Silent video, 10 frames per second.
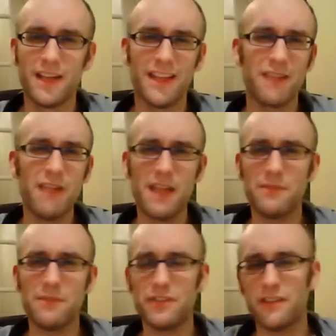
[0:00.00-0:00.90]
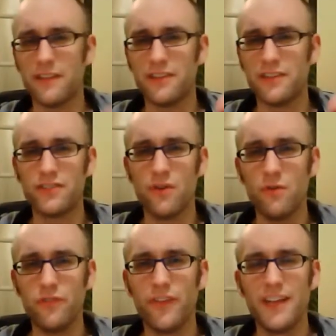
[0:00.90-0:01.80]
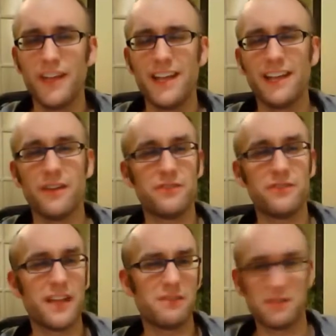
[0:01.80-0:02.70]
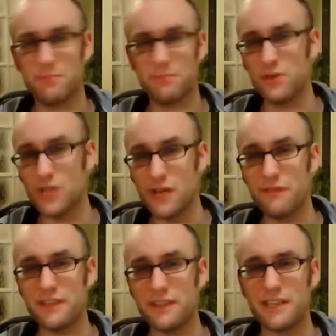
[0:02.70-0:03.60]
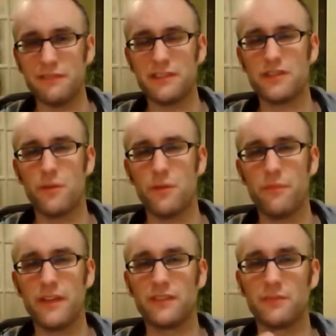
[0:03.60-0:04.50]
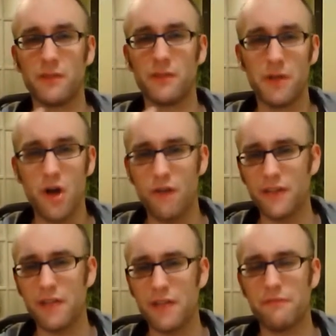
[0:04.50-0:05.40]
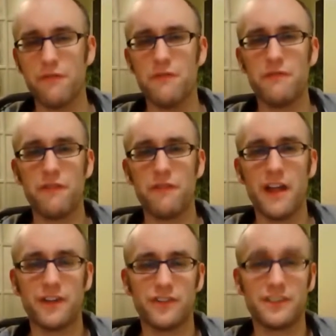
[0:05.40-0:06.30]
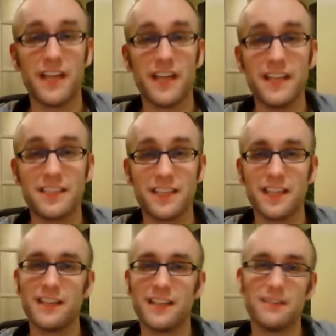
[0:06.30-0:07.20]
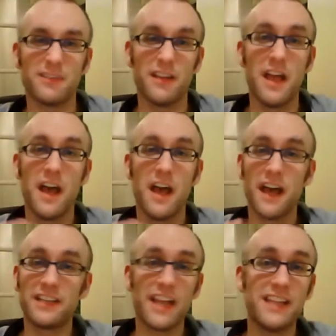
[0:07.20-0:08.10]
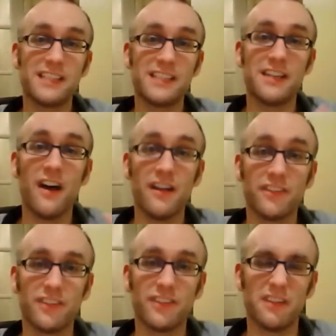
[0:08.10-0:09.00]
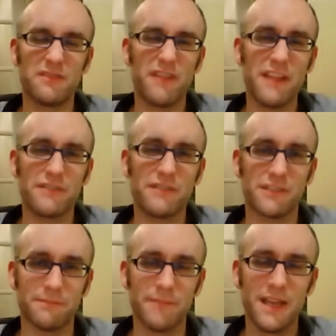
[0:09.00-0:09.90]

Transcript: And they're great images, aren't they? Salt in those days was a preservative. It stopped things from going off. It kept food fresh and tasty because it was a taste enhancer. It was flavoursome.